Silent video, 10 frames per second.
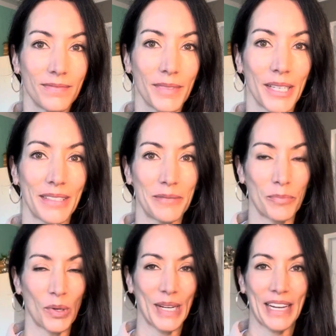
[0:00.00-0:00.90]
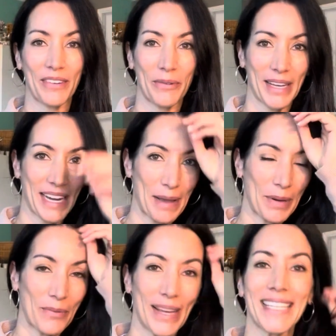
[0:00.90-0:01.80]
Good morning, everyone.
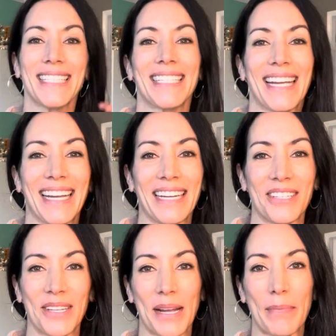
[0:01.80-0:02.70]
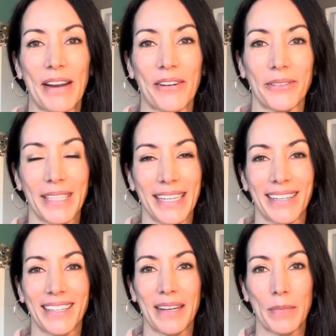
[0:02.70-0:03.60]
Happy Wednesday. Jeanette Biro
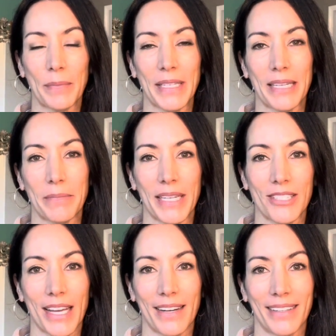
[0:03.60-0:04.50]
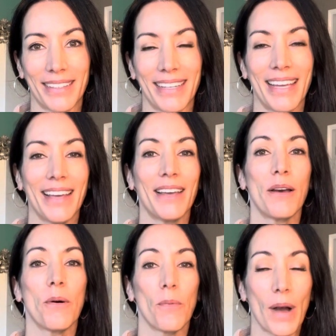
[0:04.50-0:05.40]
here. I'm a medium and a channeler.
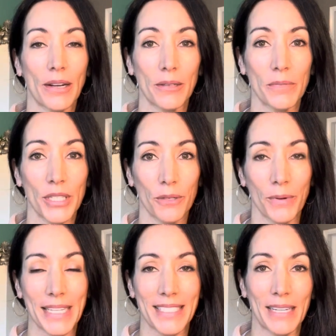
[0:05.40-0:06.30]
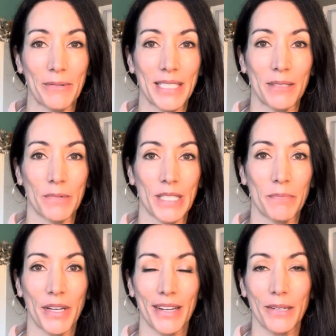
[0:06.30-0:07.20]
Welcome to your Wednesday Wisdom with
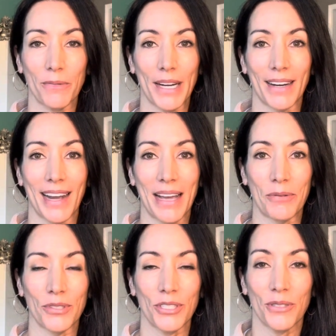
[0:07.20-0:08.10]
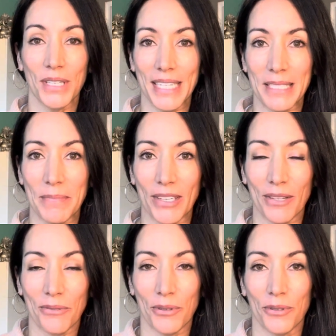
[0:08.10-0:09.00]
Spirit, where I will tune into
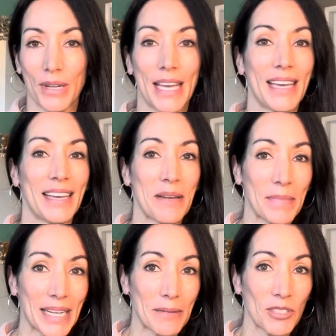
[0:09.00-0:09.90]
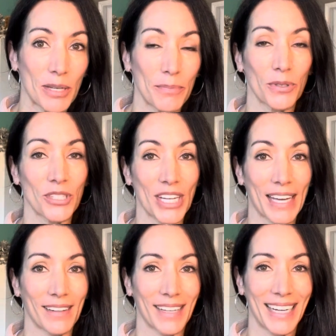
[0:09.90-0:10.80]
spirit through mediumship or
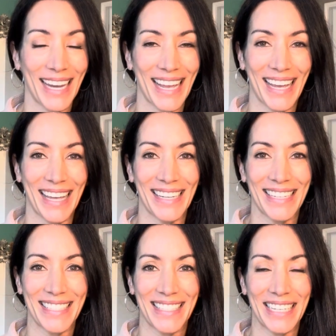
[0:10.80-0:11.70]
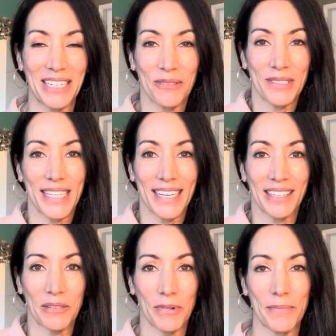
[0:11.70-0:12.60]
channeling and see who's here
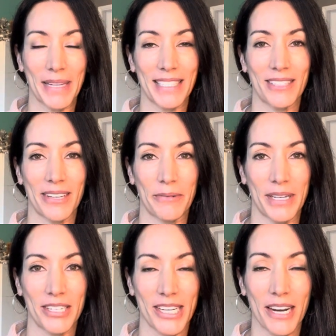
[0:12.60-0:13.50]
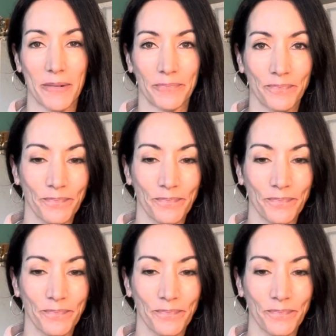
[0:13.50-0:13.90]
and what message they want to share.